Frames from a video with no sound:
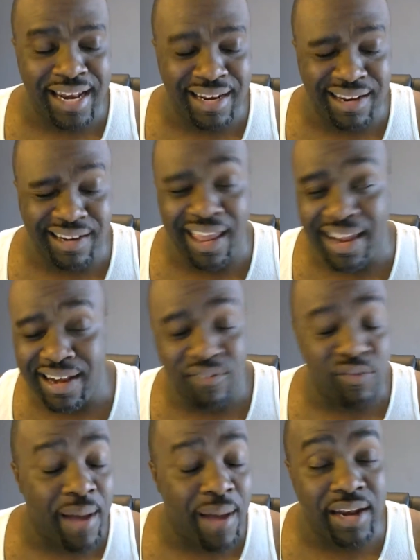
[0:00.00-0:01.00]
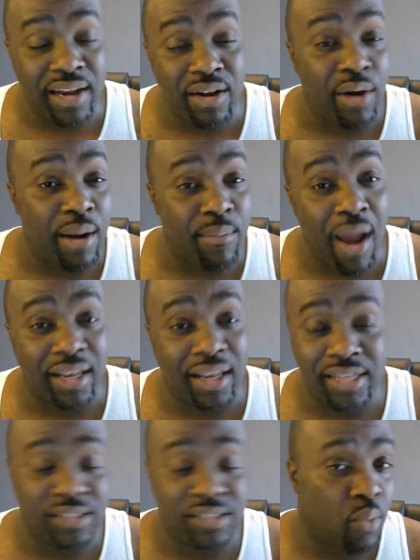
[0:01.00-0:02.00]
letting everybody know that Brock
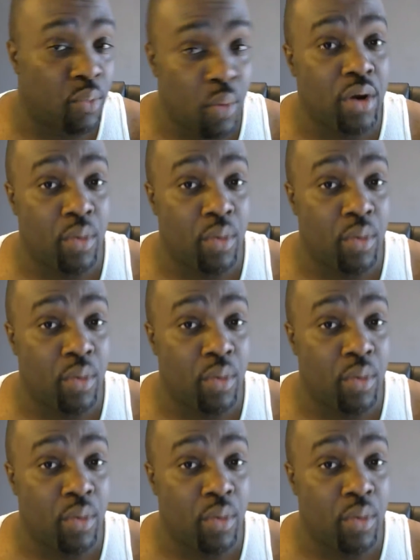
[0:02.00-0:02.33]
Lesnar would